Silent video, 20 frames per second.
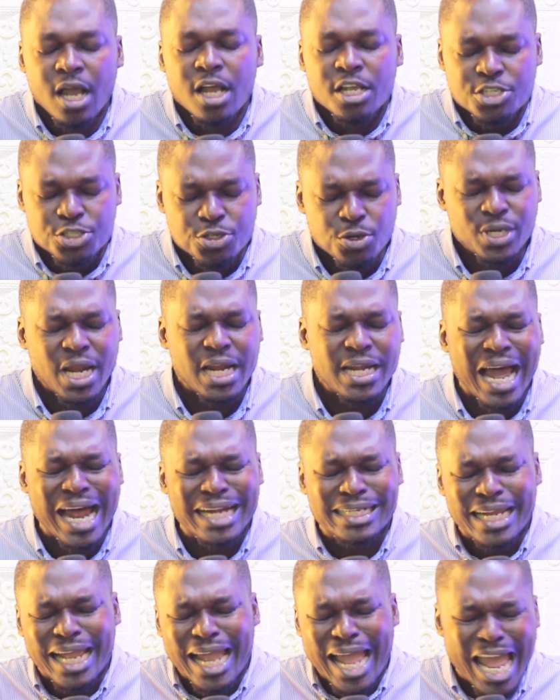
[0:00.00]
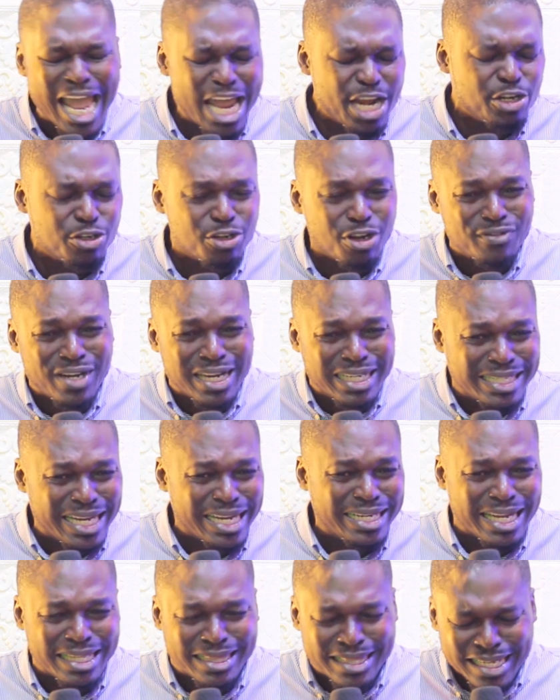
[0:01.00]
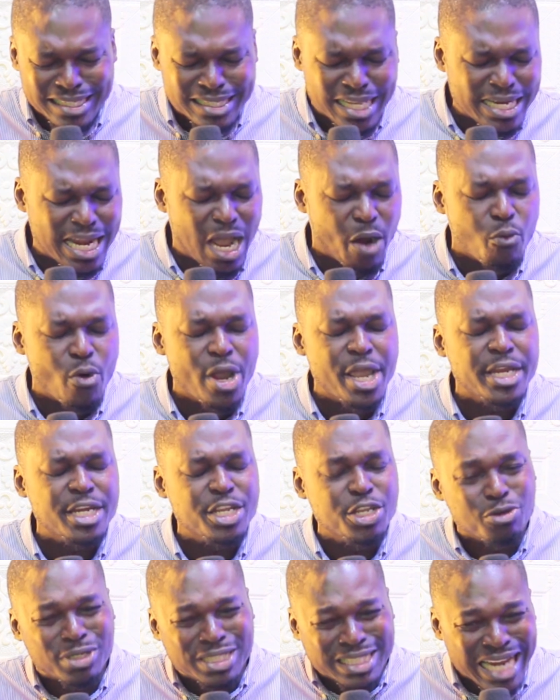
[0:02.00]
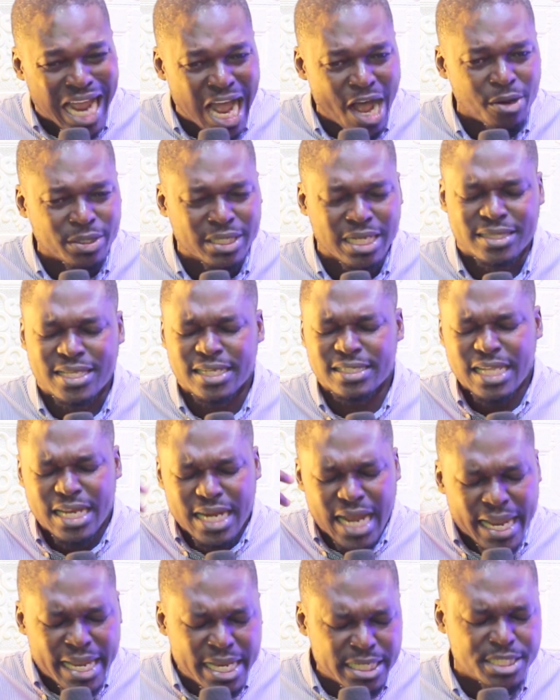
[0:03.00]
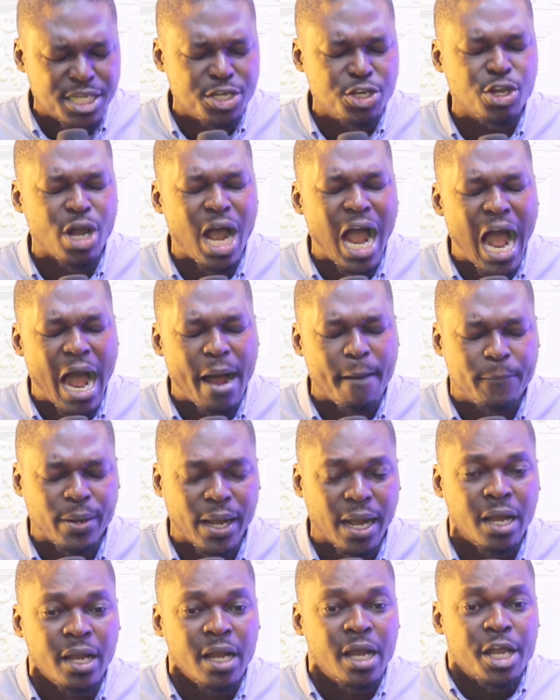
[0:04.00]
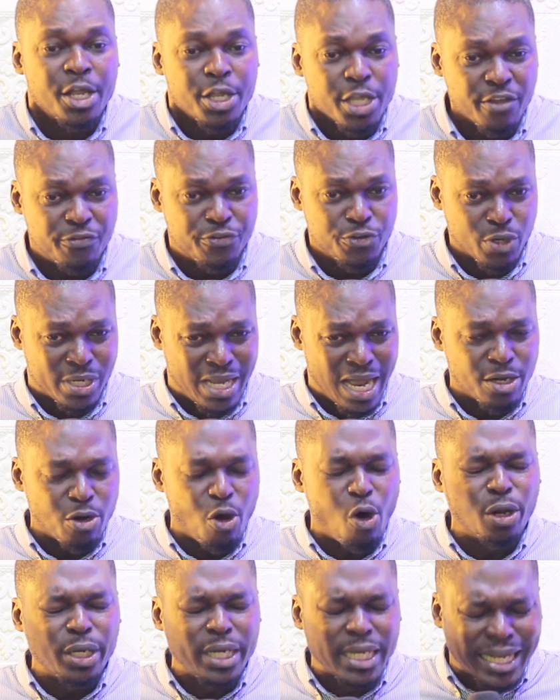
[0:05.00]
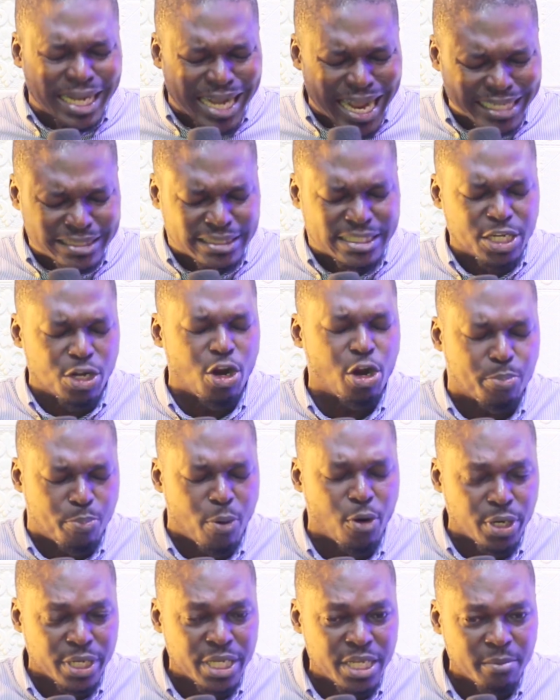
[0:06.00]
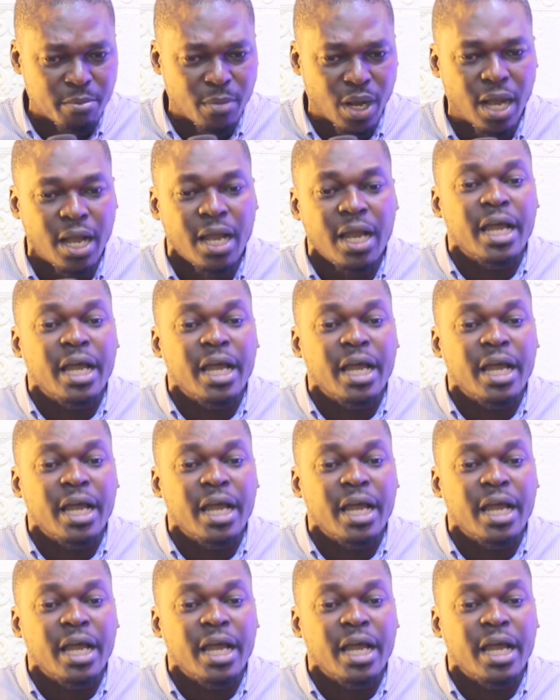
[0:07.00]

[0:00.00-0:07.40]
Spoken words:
so that at the end of the day, the thing that are weighing you down, the thing that are eating you up, if you can only cast it upon him,